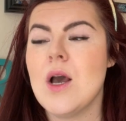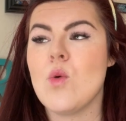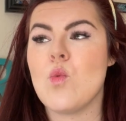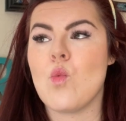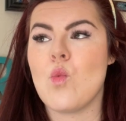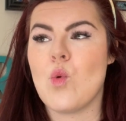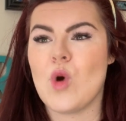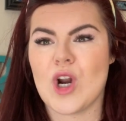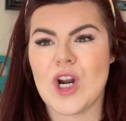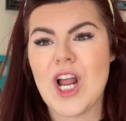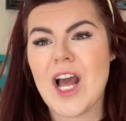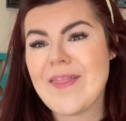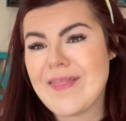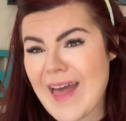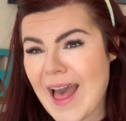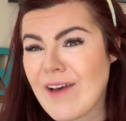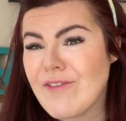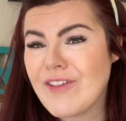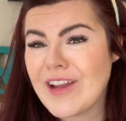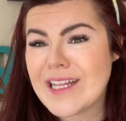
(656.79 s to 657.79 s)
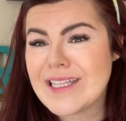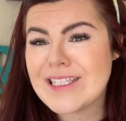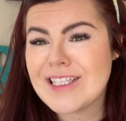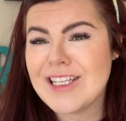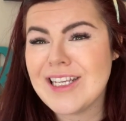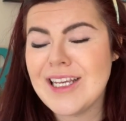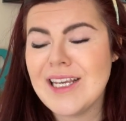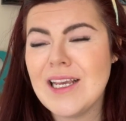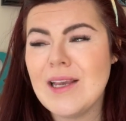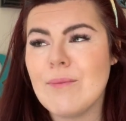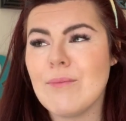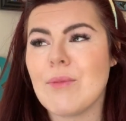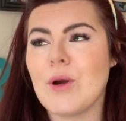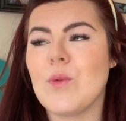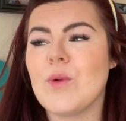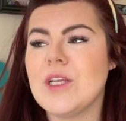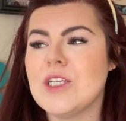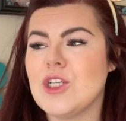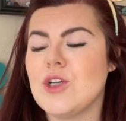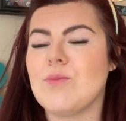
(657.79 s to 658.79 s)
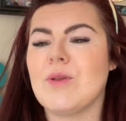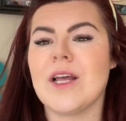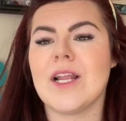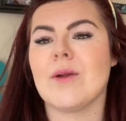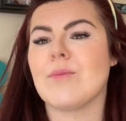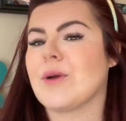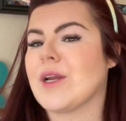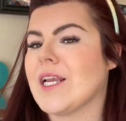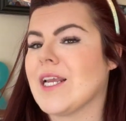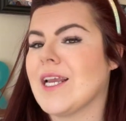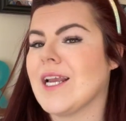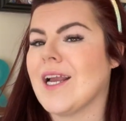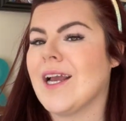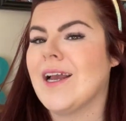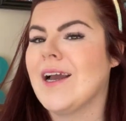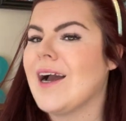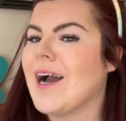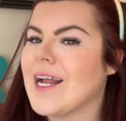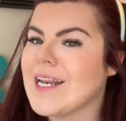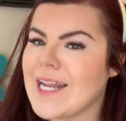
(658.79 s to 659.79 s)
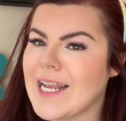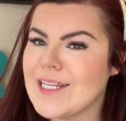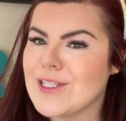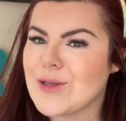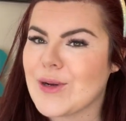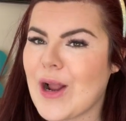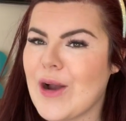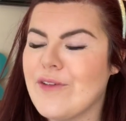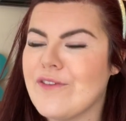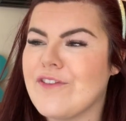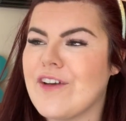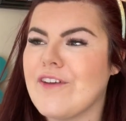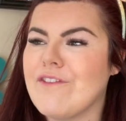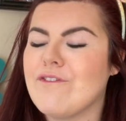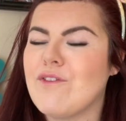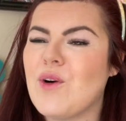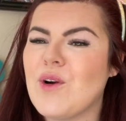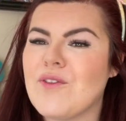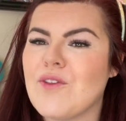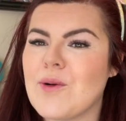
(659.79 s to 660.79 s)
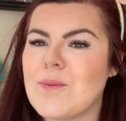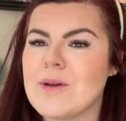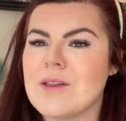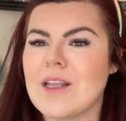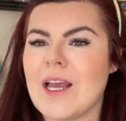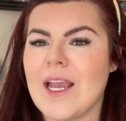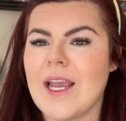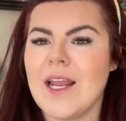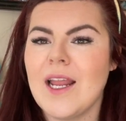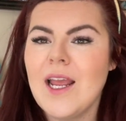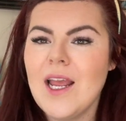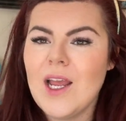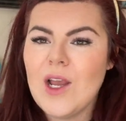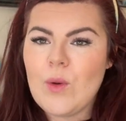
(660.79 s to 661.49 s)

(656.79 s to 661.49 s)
We're not that fancy, but we do plan on bringing a nicer outfit for a formal night.